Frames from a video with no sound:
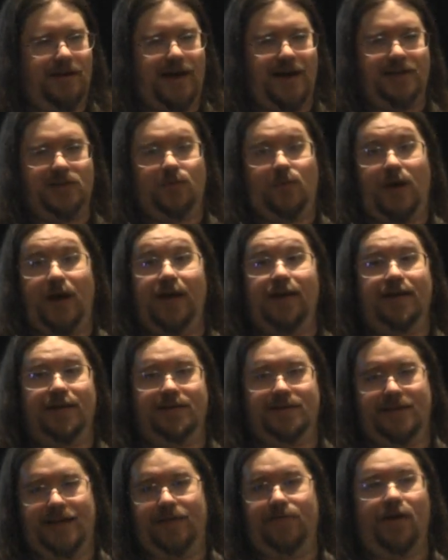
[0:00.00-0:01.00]
as well
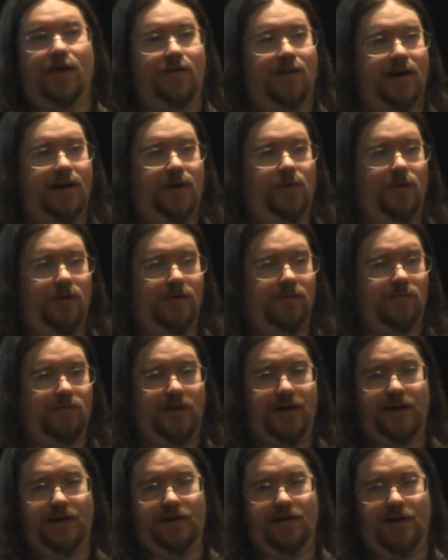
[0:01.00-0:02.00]
as they've already
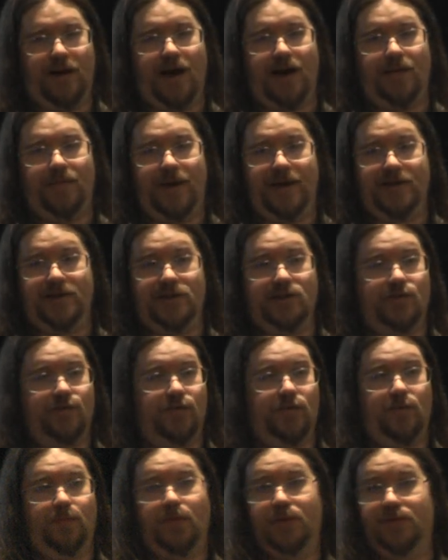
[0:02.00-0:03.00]
written automations
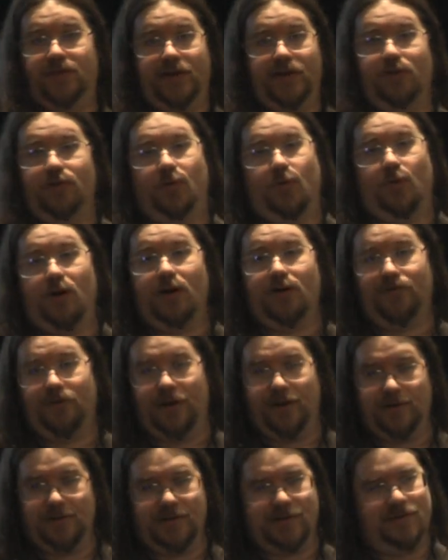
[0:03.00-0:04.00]
for particular
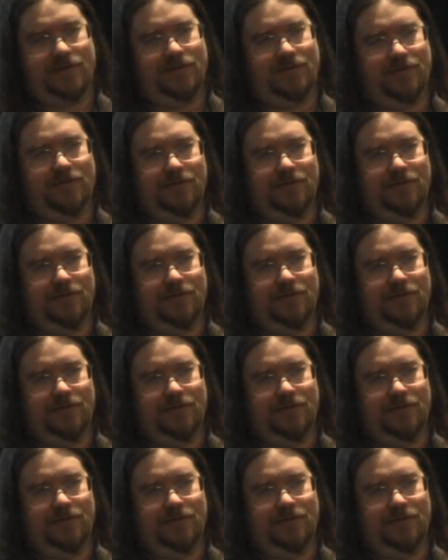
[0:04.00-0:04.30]
workflows,